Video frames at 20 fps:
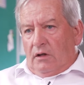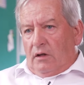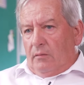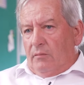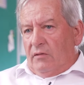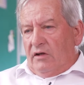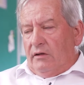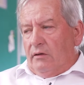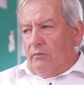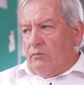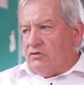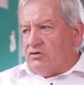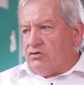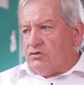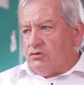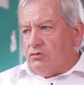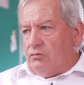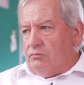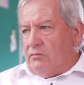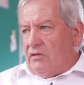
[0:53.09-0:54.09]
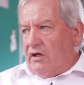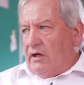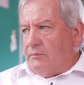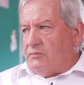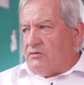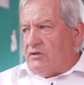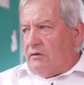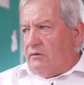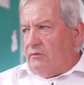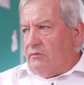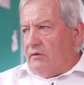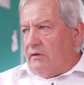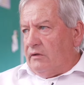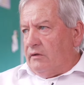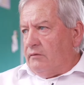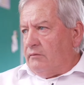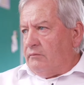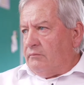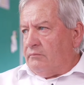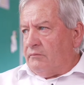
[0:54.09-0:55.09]
I mean, there was some absolutely
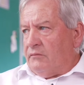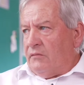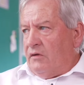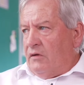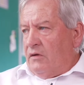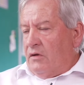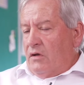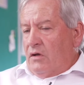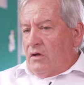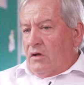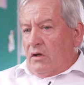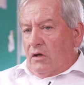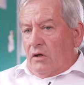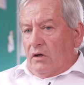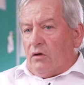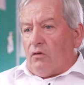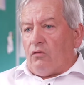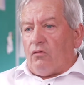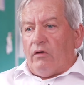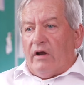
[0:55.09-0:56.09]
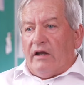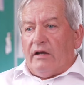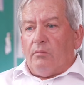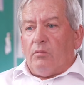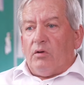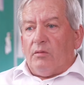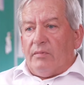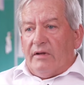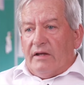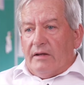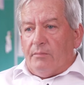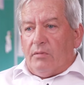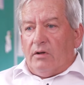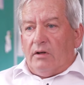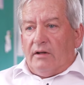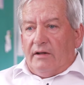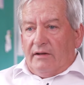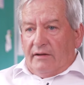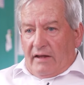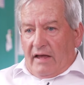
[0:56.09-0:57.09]
incredible
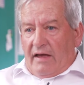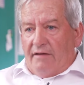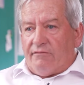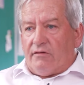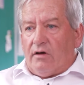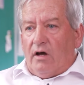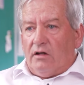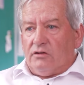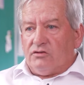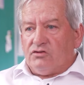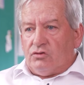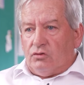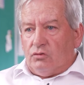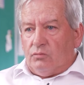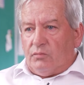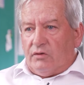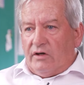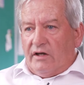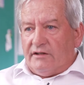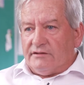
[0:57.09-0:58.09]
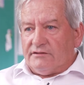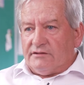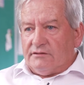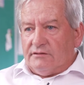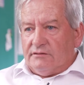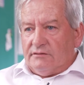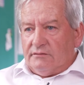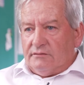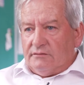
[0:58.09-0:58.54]
people have gone through Pres